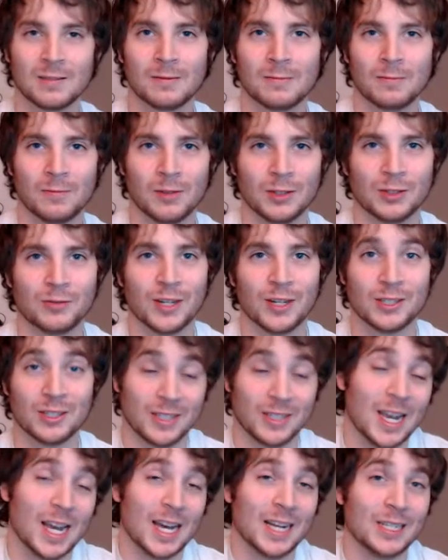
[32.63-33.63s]
let's face it,
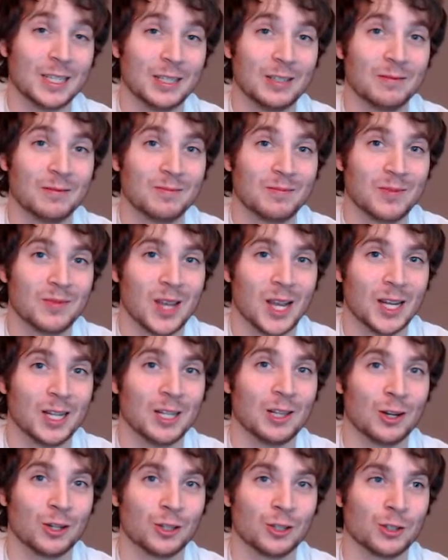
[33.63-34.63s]
yeah, I need
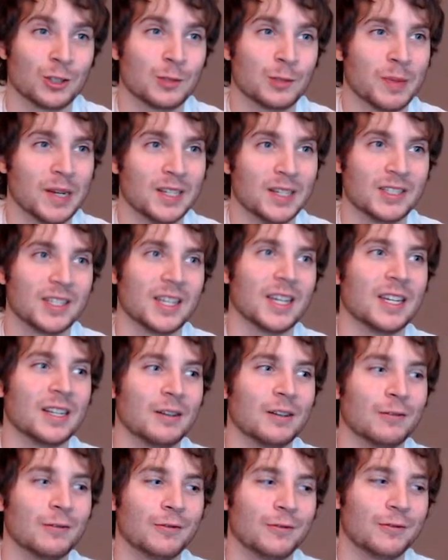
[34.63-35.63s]
larger space, and
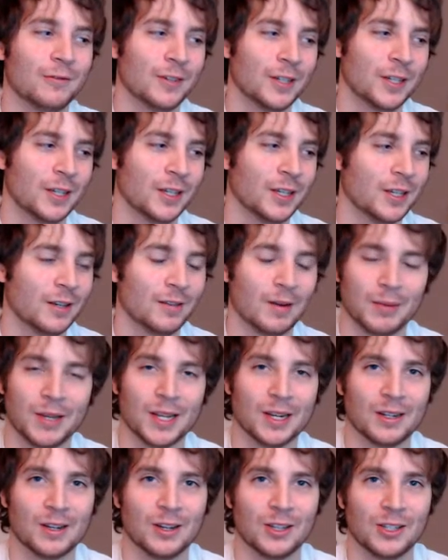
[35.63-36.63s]
if I'm getting
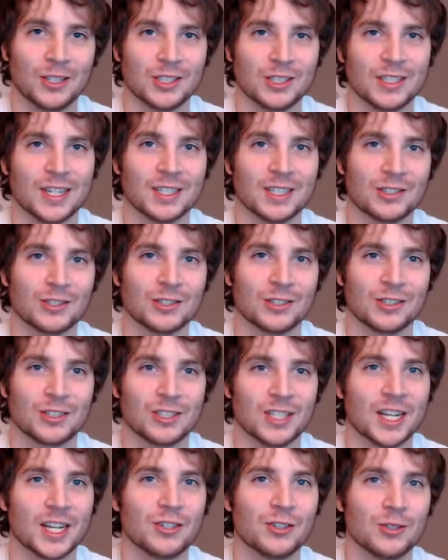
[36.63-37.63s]
all these nicer
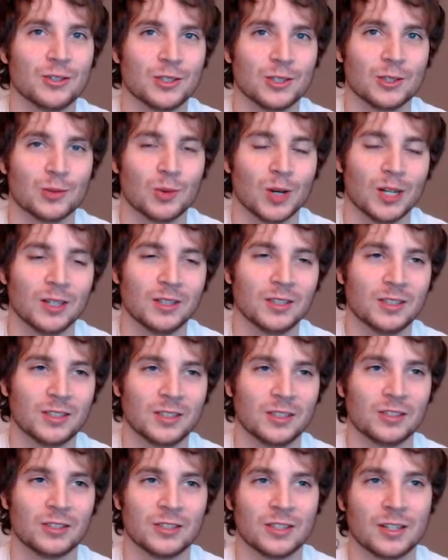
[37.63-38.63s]
statues as well
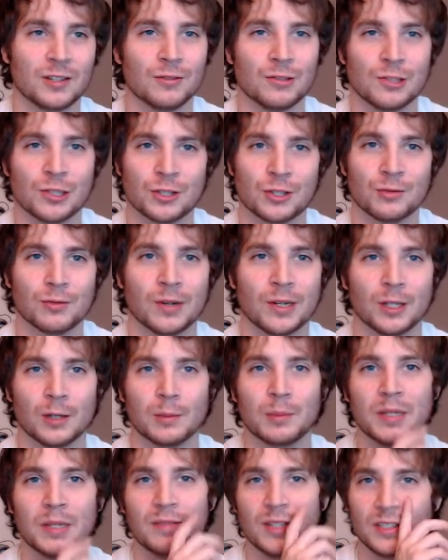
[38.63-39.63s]
instead of just the regular
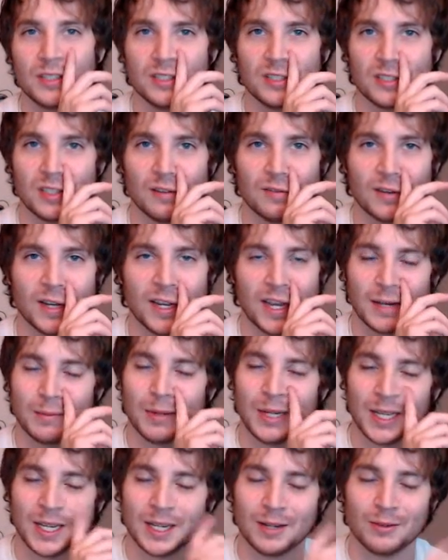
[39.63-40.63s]
PVC stuff I had been
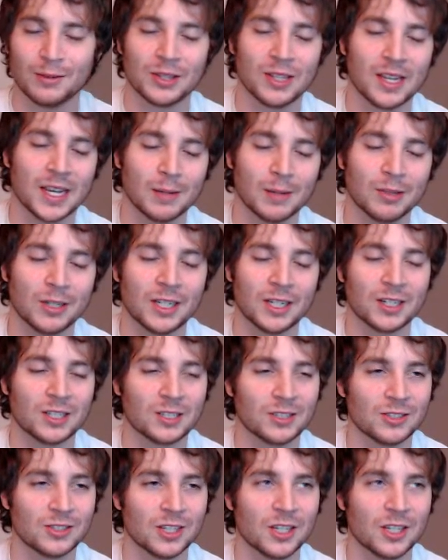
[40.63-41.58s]
getting with the anime characters,